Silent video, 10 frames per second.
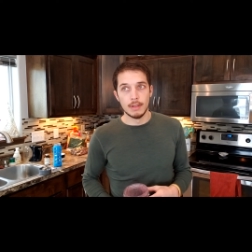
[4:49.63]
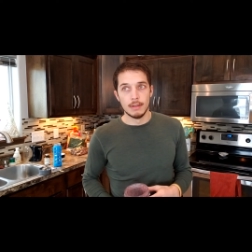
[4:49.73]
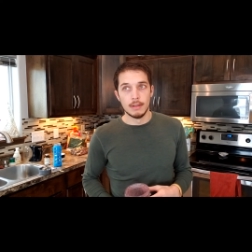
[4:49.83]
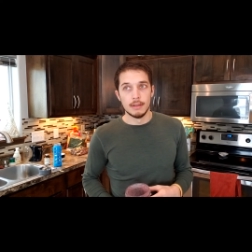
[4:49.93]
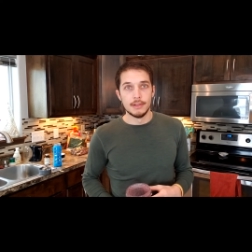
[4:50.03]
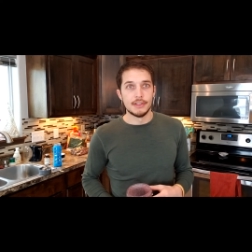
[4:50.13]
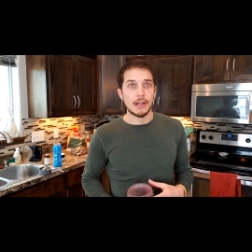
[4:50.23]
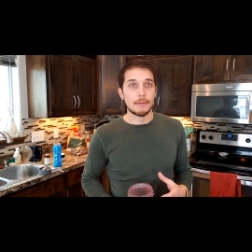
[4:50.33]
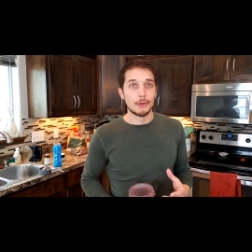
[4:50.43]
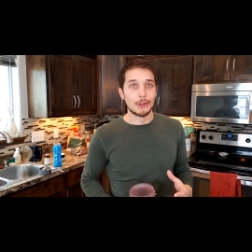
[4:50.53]

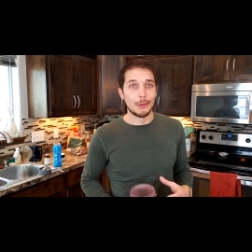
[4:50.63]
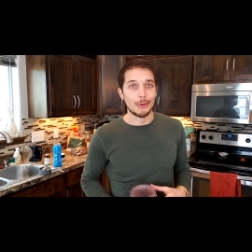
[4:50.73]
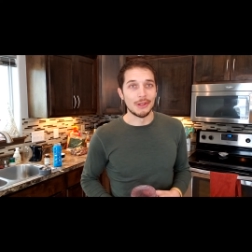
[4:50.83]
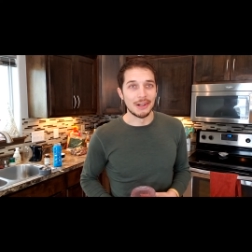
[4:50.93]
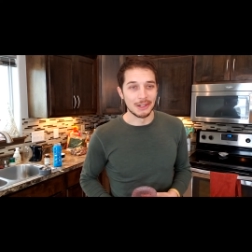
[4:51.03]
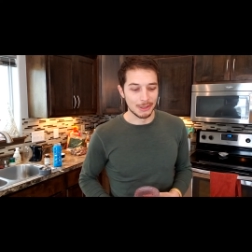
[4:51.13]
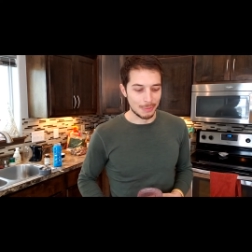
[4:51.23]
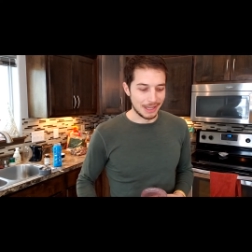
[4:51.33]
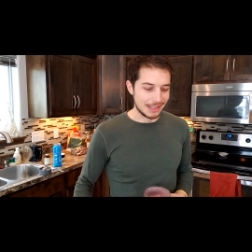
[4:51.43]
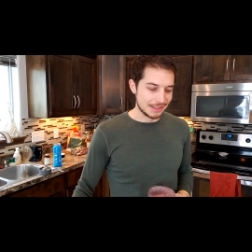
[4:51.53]
suffering through the hunger
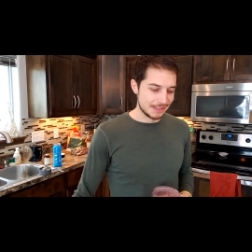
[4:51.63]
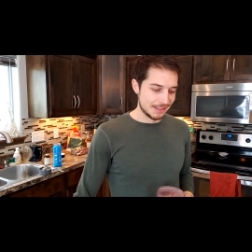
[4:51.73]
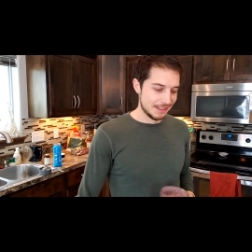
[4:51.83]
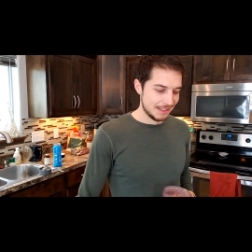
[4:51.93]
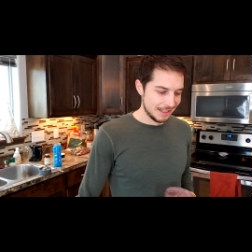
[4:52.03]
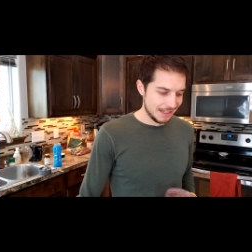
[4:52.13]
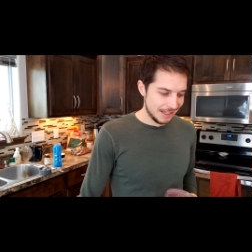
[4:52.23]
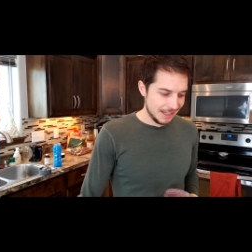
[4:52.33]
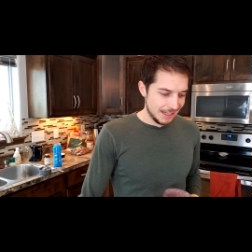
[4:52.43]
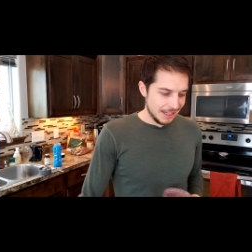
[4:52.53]
pains.
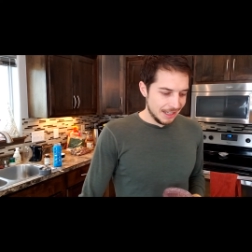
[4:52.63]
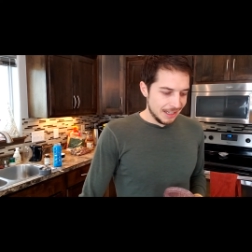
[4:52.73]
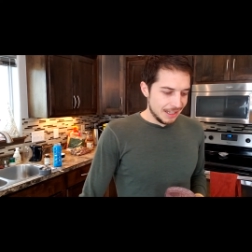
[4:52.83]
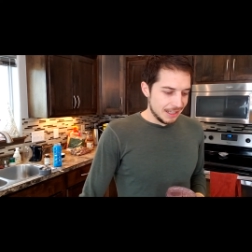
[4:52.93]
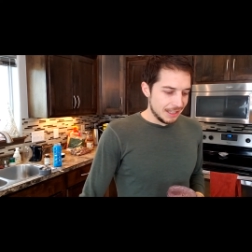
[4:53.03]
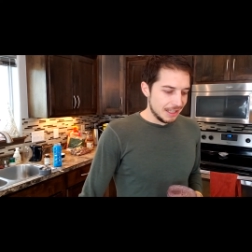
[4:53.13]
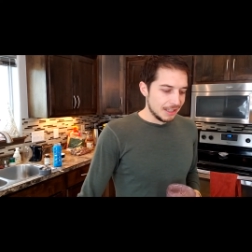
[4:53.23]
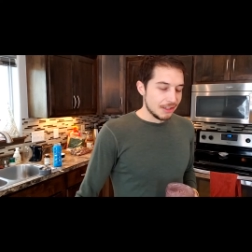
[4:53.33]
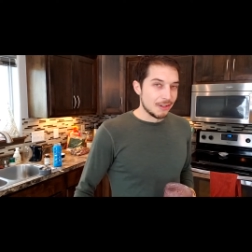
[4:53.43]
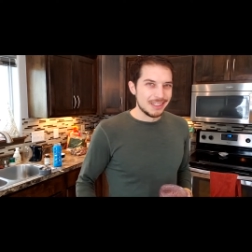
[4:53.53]
You
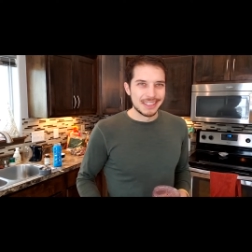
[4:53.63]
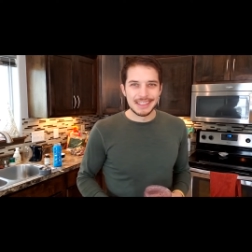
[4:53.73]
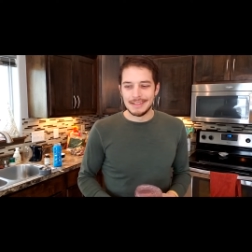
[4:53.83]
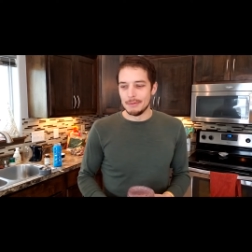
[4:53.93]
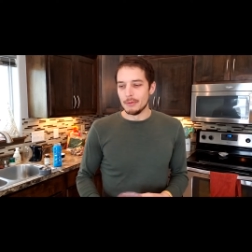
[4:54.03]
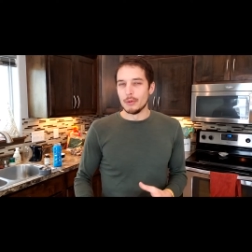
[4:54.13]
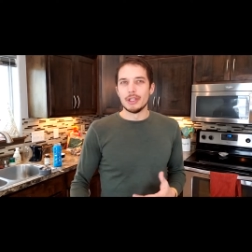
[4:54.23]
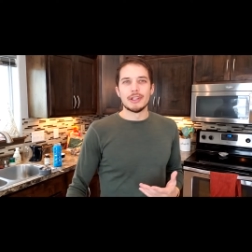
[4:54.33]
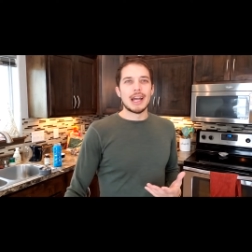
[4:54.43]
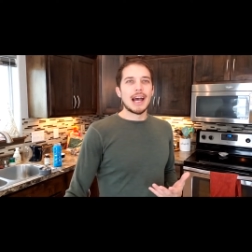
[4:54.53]
know, and just when you're
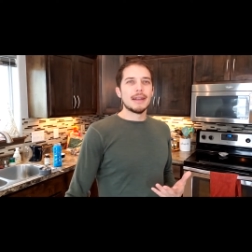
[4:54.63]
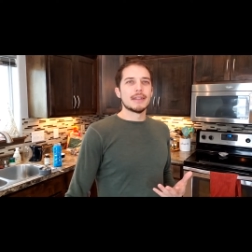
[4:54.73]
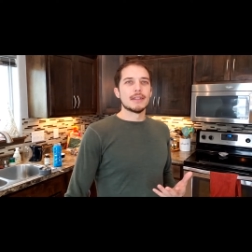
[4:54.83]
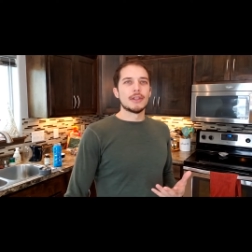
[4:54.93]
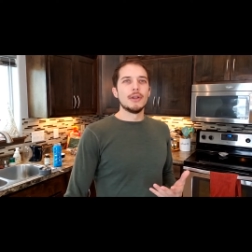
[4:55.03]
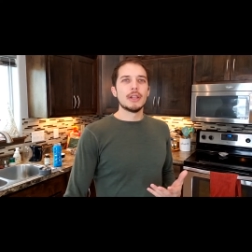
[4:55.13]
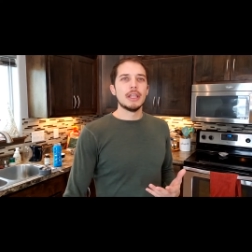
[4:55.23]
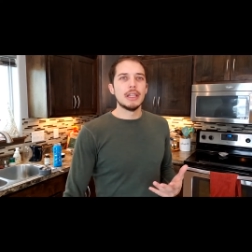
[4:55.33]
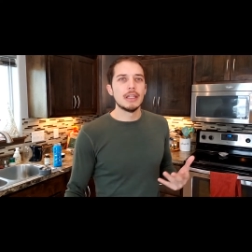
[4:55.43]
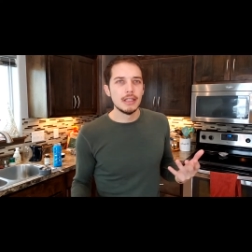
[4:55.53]
not
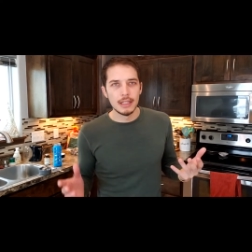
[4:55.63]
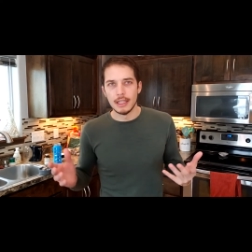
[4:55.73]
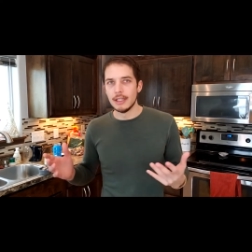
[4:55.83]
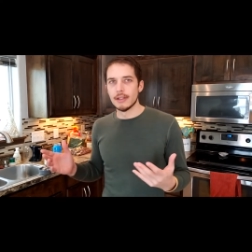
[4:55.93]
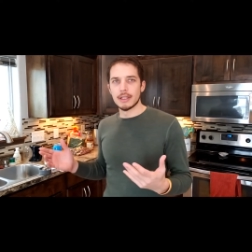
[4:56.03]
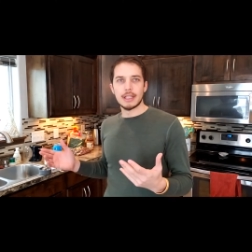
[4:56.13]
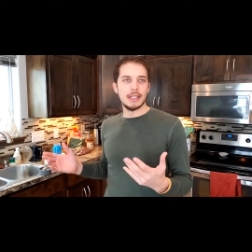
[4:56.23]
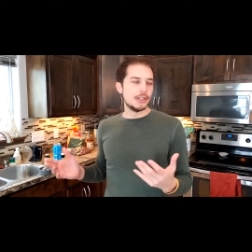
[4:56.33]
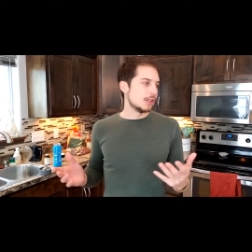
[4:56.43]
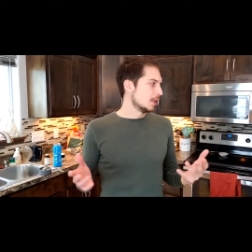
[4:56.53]
cooking here in the
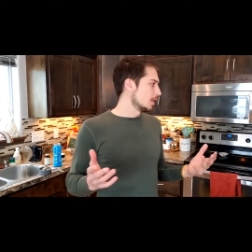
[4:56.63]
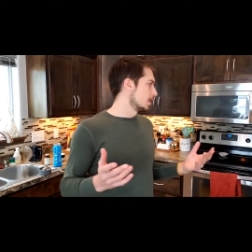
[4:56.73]
kitchen,